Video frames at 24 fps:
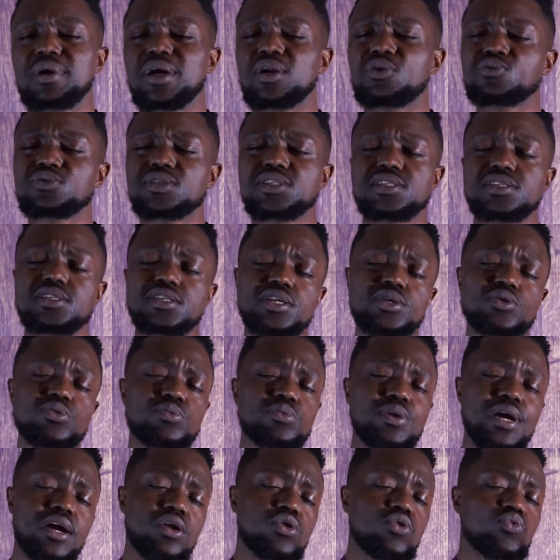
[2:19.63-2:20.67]
I don't see
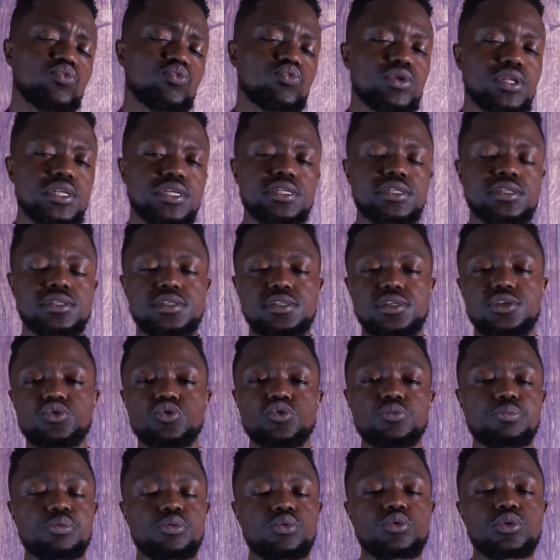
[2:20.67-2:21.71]
I don't really see
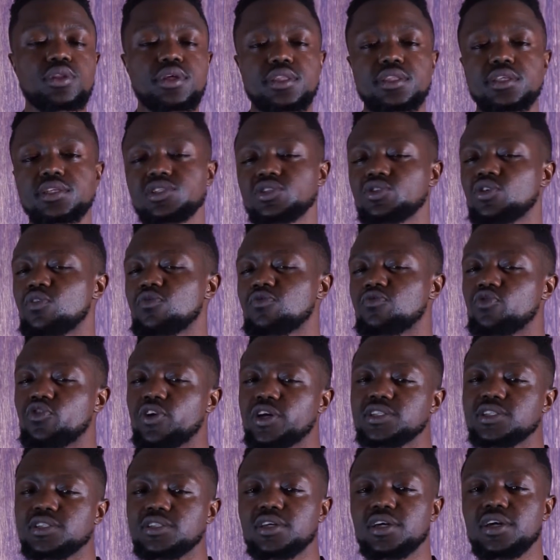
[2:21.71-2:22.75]
you pulling this off
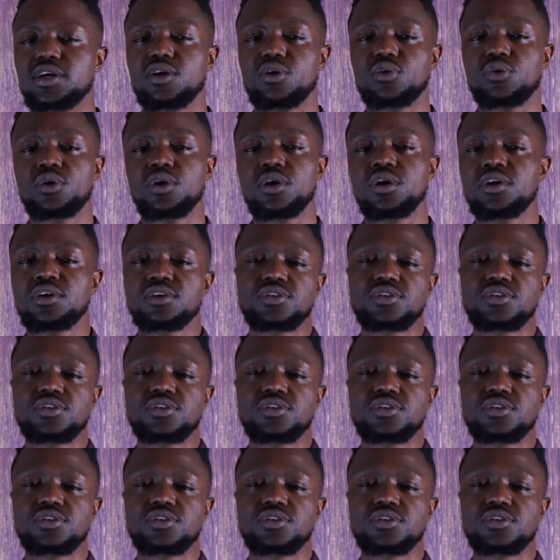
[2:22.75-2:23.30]
dressed down,